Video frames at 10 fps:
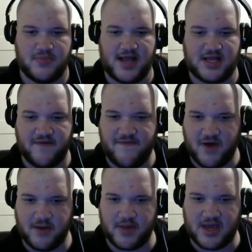That's a
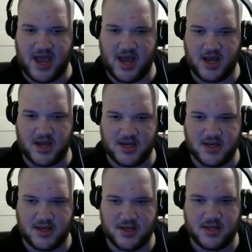fun mechanic.
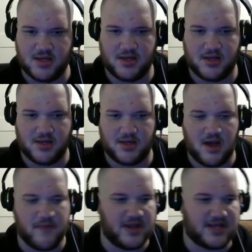
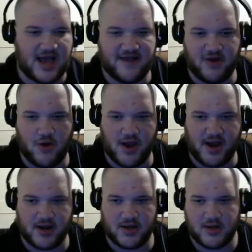I mean, it's kind of
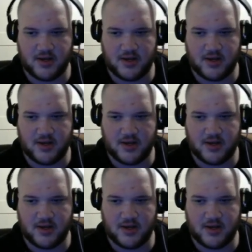annoying.